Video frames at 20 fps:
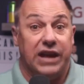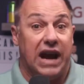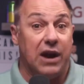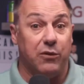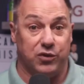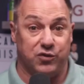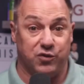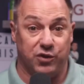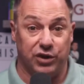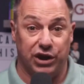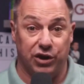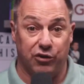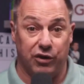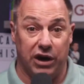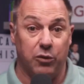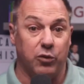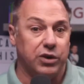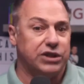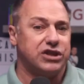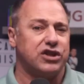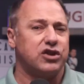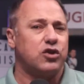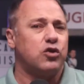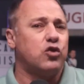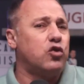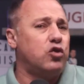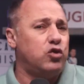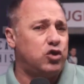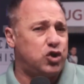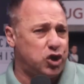was really great, which is
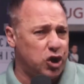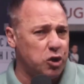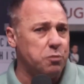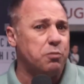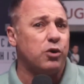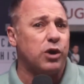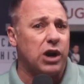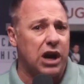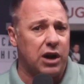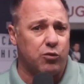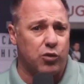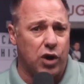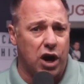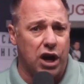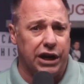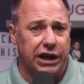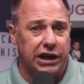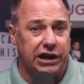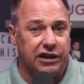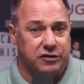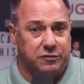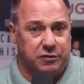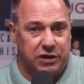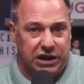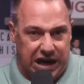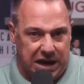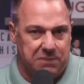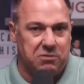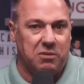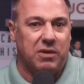super ironic because the
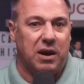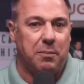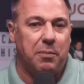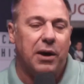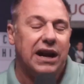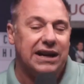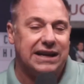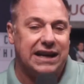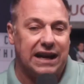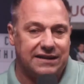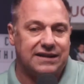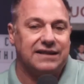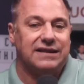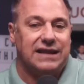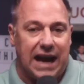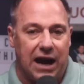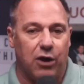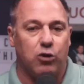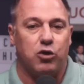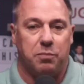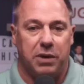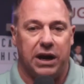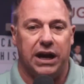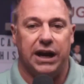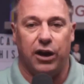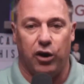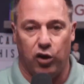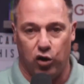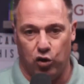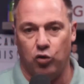name of my podcast is How to Buy a
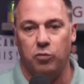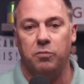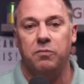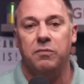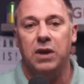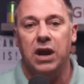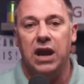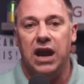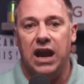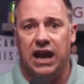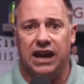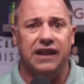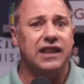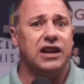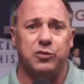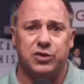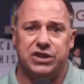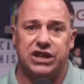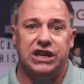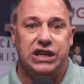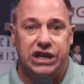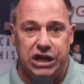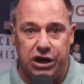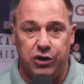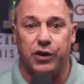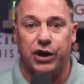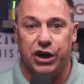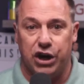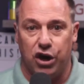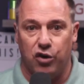Home. And I think it was a year
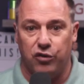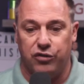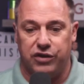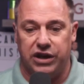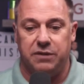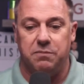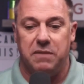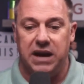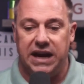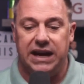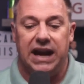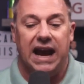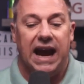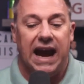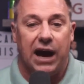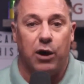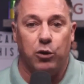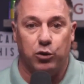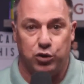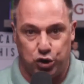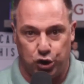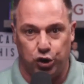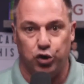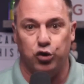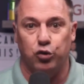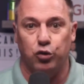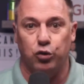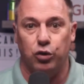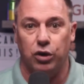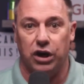ago they made How
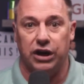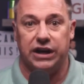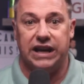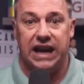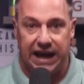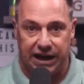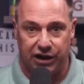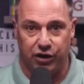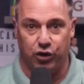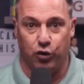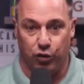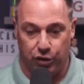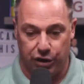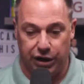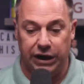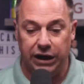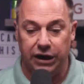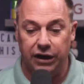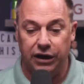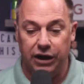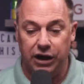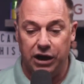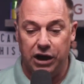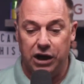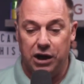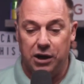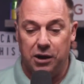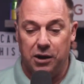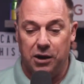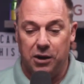To a category.
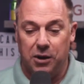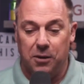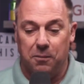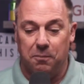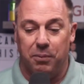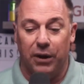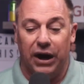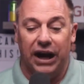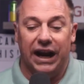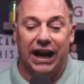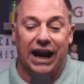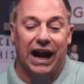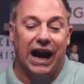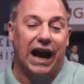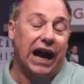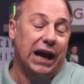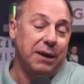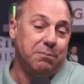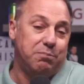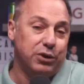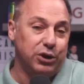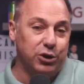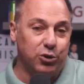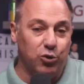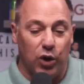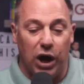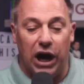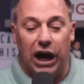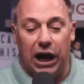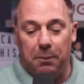But I blew
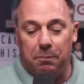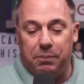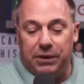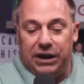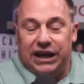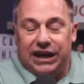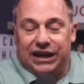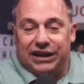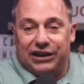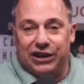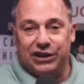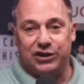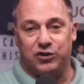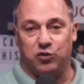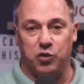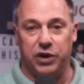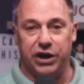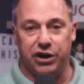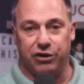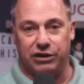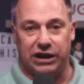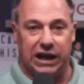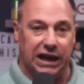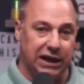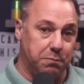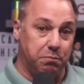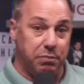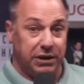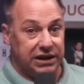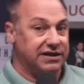up in this weird, like,
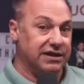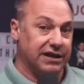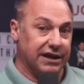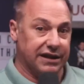business